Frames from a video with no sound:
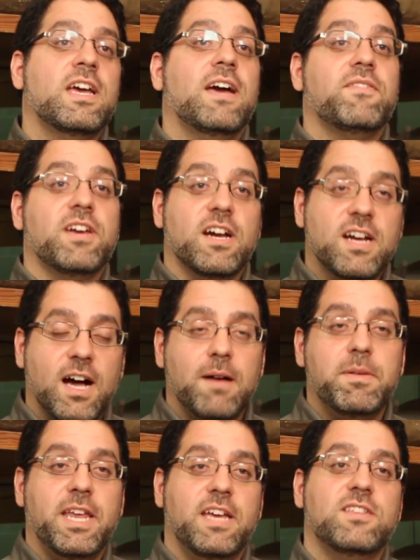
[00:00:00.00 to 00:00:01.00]
having a
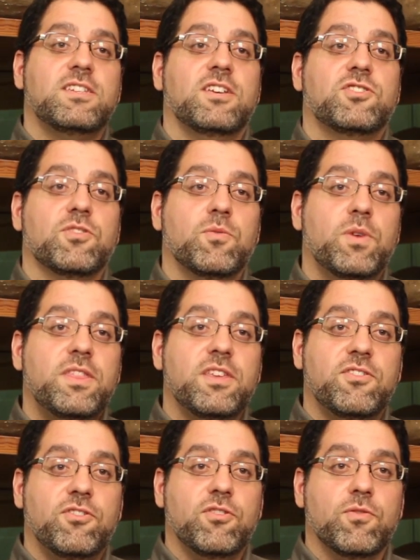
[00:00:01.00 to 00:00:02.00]
common ancestor with
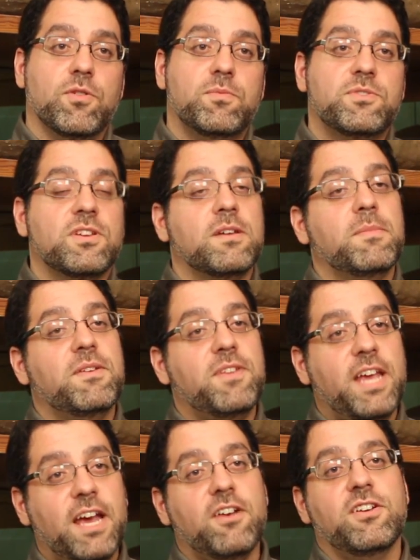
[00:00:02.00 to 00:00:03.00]
these two groups, may have
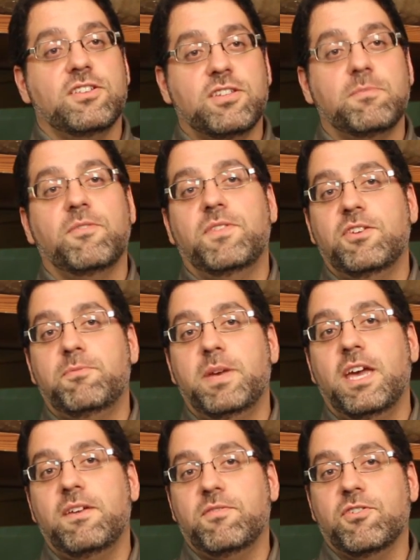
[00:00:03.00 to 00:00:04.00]
inherited some of these
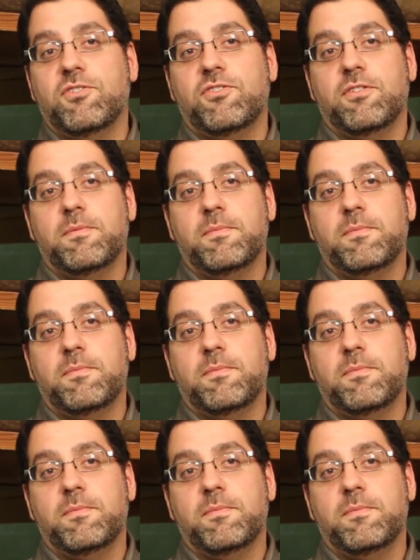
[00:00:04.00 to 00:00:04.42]
behaviors.